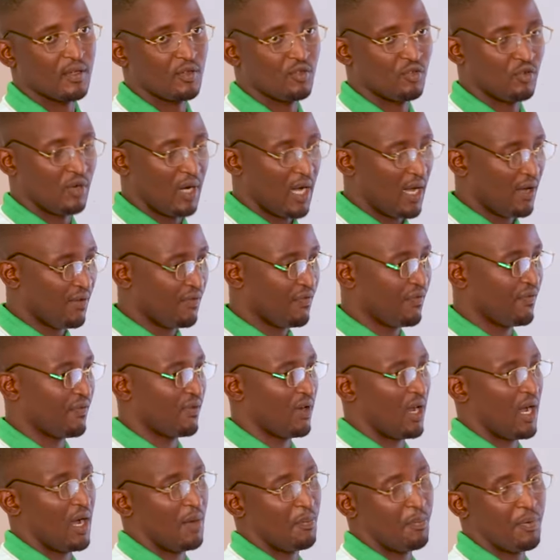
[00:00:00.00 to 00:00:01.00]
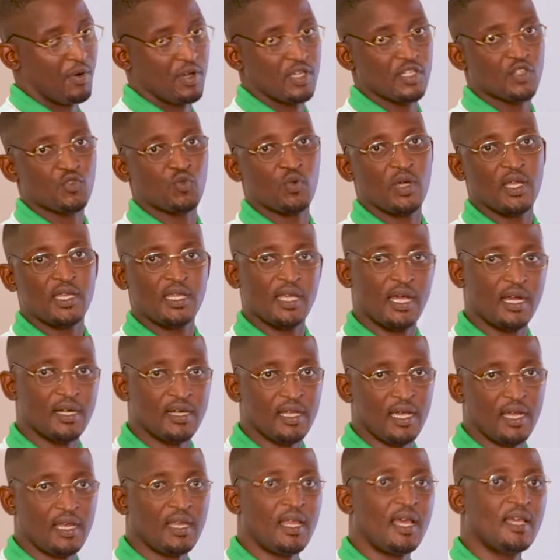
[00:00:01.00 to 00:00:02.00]
you have points where they are
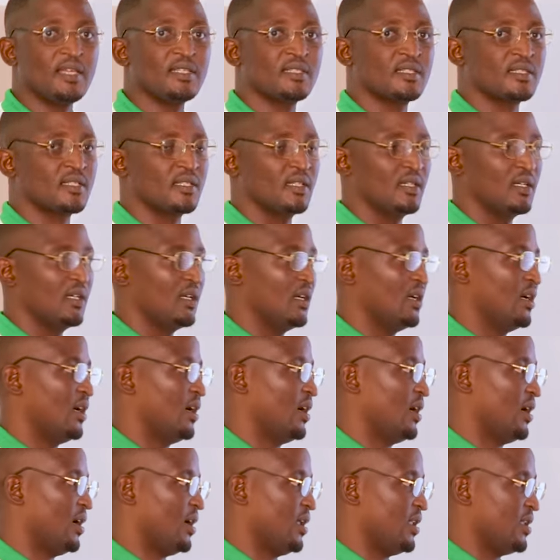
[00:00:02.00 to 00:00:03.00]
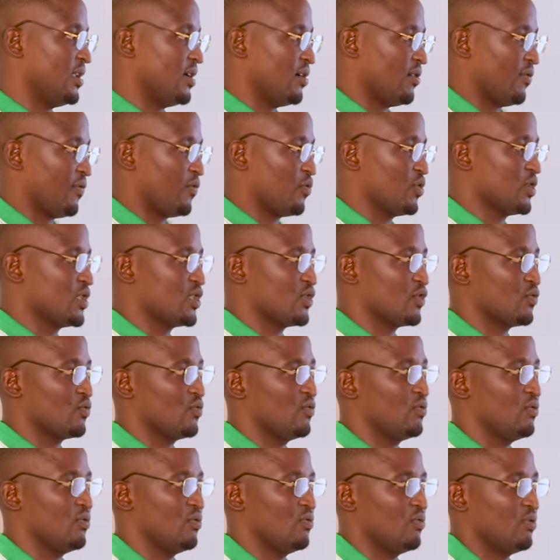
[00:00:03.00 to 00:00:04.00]
realized, and of which
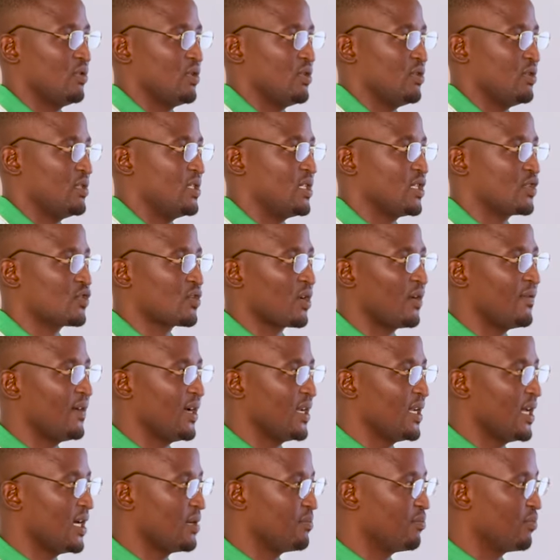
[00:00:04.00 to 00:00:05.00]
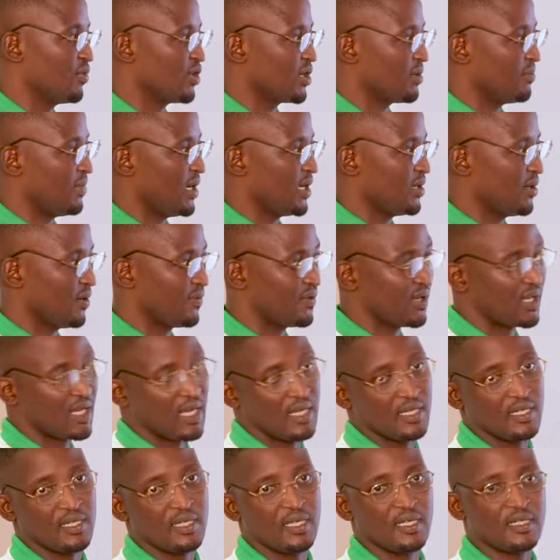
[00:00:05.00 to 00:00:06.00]
we discover that many of the
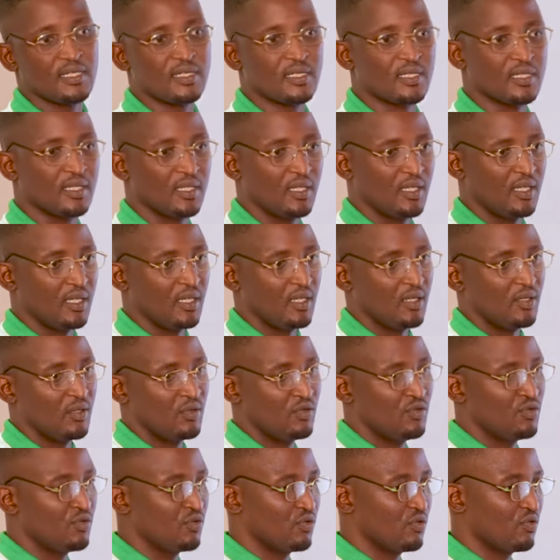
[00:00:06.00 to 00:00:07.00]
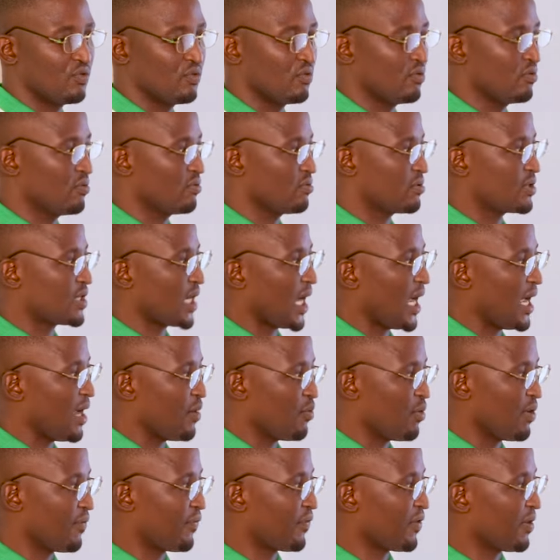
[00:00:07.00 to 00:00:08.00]
candidates do shy
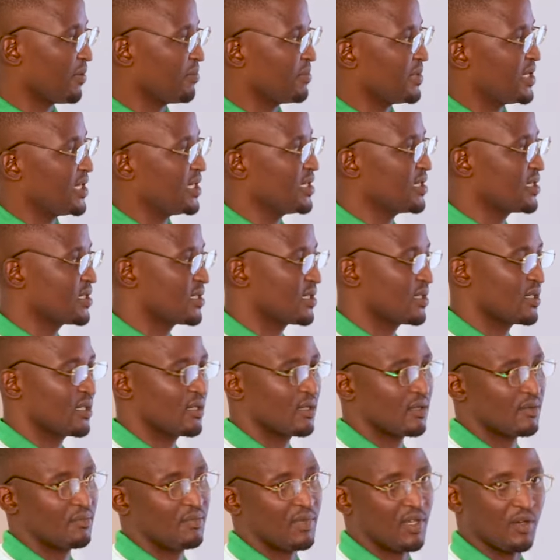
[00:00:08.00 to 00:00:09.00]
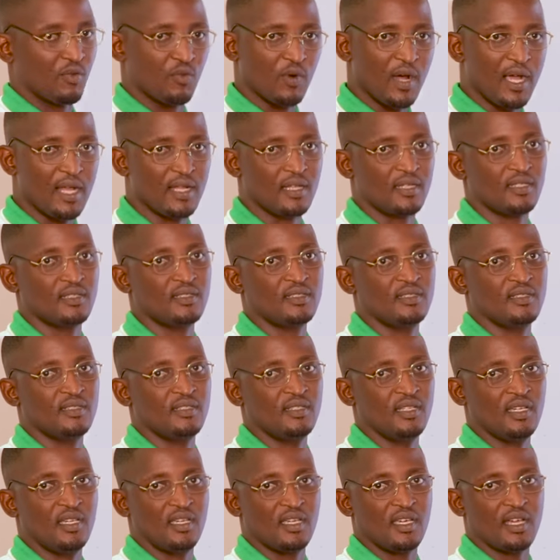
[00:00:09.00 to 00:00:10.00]
away from this. Meanwhile,
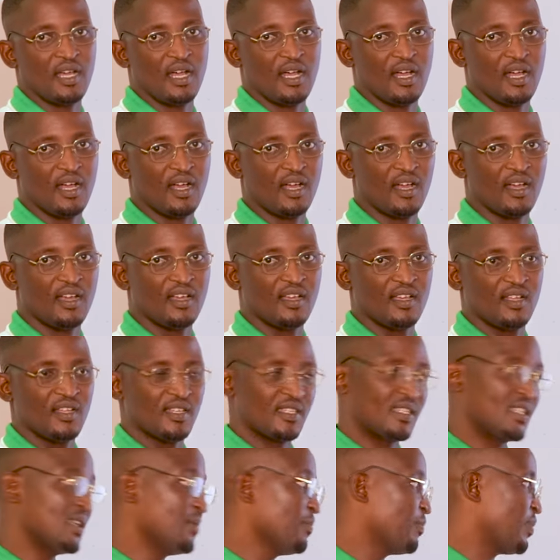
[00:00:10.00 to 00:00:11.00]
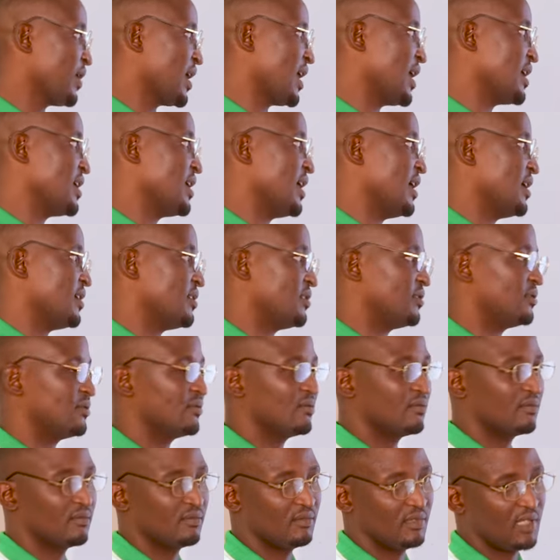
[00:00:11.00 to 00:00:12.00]
they are simpler than
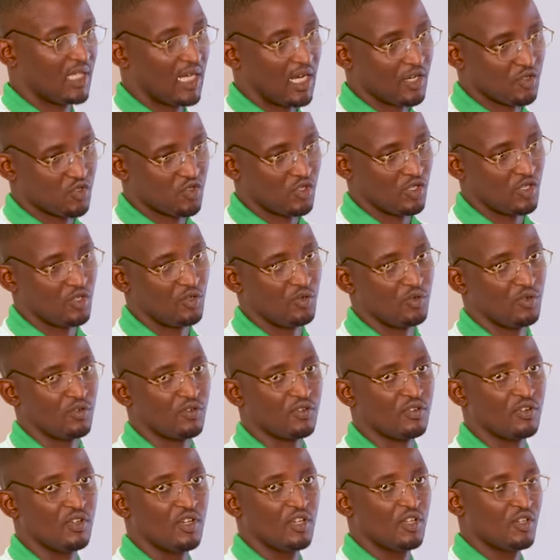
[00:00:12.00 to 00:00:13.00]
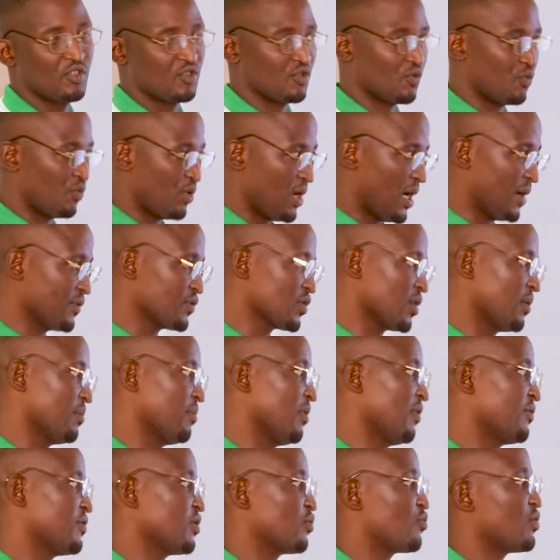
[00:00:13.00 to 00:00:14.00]
they actually look. So we have
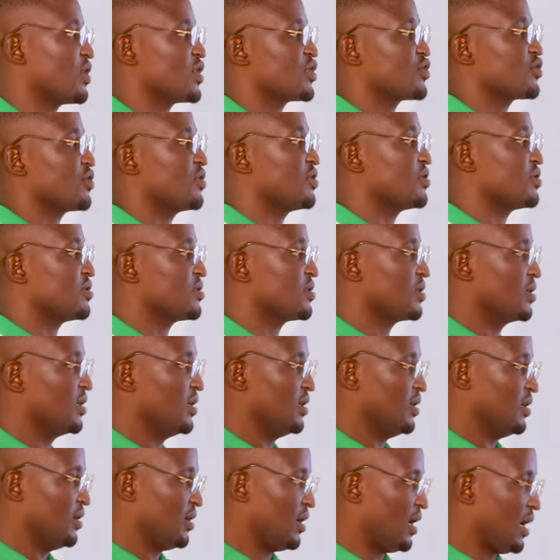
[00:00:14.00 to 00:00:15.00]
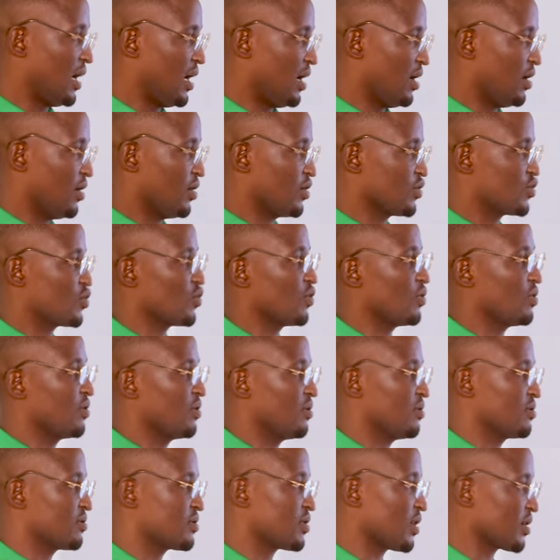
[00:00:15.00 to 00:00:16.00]
some of the questions
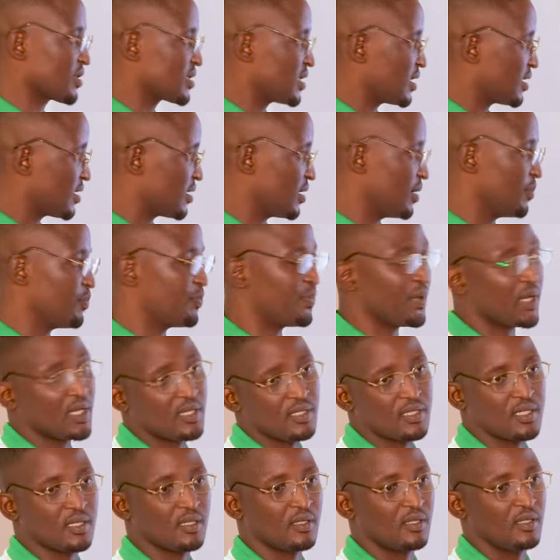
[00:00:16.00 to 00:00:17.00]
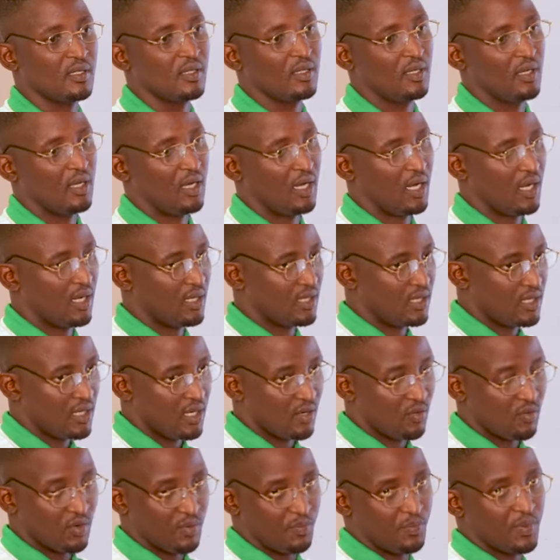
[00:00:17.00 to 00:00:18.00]
also succinctly picked, and
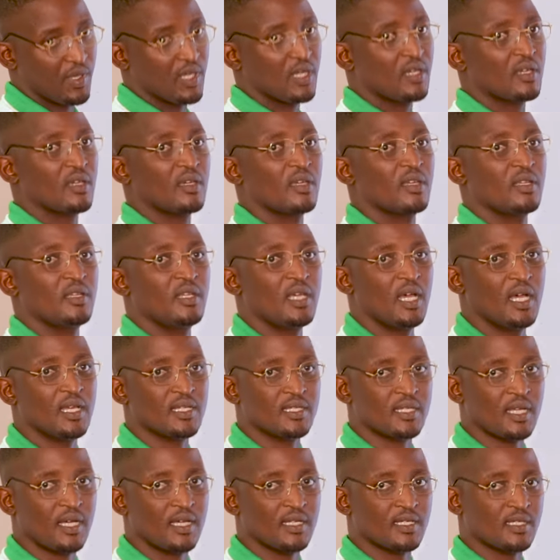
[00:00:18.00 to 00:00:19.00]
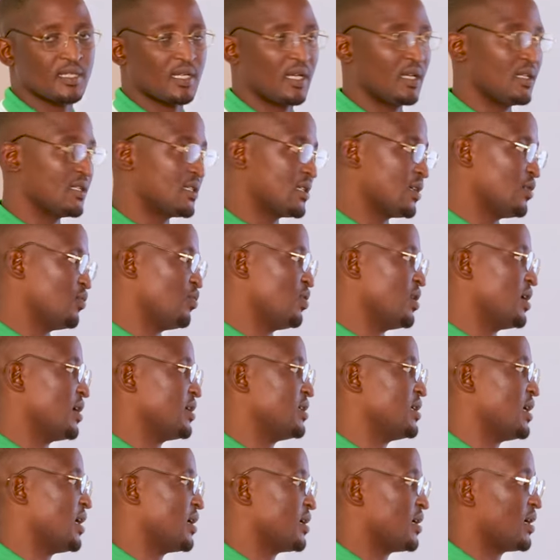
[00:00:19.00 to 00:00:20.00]
we pick the answers and see where
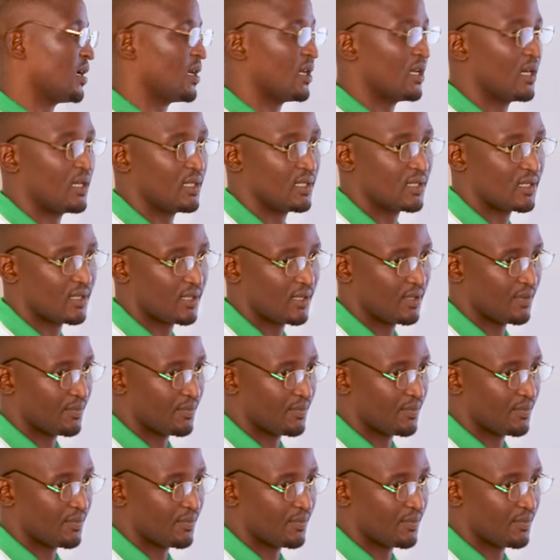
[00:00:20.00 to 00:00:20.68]
they are realized.